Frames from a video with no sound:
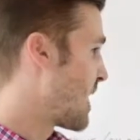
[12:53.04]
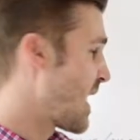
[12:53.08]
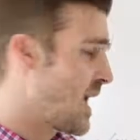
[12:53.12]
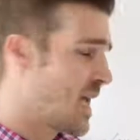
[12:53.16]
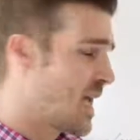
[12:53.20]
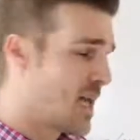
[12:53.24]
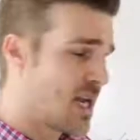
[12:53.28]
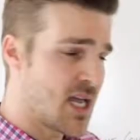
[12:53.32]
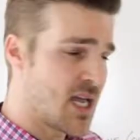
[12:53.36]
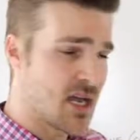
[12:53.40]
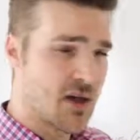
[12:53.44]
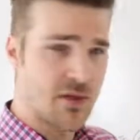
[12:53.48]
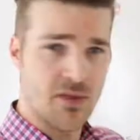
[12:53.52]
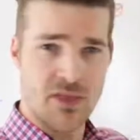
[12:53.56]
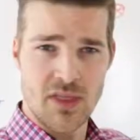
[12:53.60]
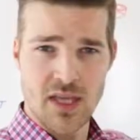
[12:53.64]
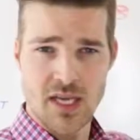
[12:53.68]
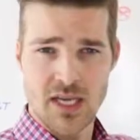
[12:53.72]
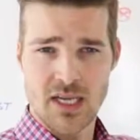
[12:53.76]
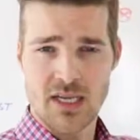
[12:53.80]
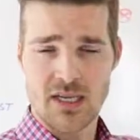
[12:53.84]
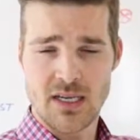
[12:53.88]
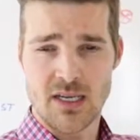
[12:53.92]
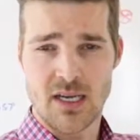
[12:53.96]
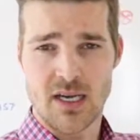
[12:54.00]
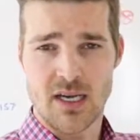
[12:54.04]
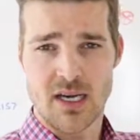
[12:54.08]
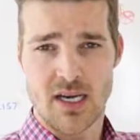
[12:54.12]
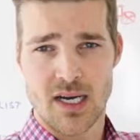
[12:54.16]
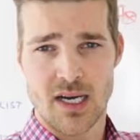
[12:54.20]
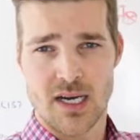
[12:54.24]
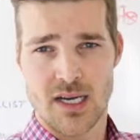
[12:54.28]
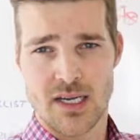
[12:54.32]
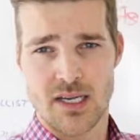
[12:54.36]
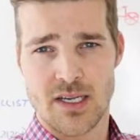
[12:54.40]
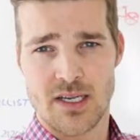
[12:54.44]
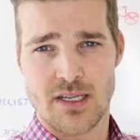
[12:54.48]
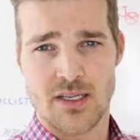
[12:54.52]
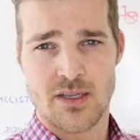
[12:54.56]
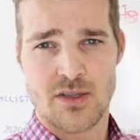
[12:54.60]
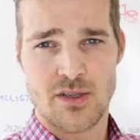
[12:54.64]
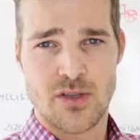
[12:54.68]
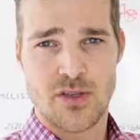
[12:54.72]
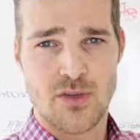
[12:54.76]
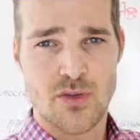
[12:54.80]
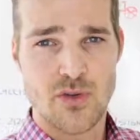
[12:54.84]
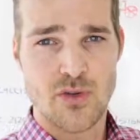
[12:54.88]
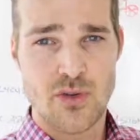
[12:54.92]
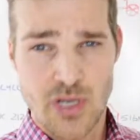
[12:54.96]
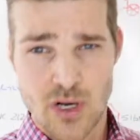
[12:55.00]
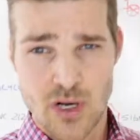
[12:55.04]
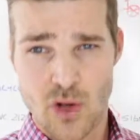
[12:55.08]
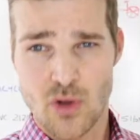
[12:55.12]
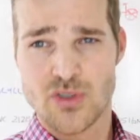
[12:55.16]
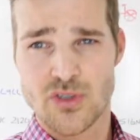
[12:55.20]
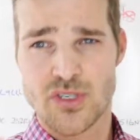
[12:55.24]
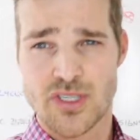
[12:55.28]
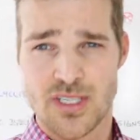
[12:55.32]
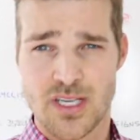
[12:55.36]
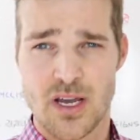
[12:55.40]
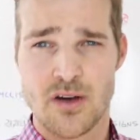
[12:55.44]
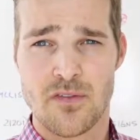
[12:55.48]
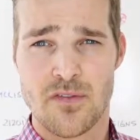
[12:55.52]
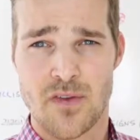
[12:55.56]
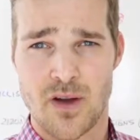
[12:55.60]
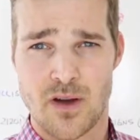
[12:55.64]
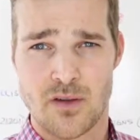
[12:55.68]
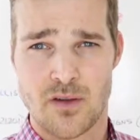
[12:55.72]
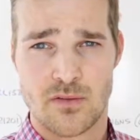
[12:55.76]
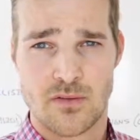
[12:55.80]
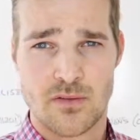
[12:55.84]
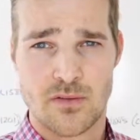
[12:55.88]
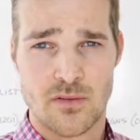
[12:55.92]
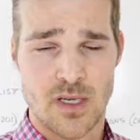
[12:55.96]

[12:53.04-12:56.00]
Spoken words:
handheld thing, you can hold your cell phone.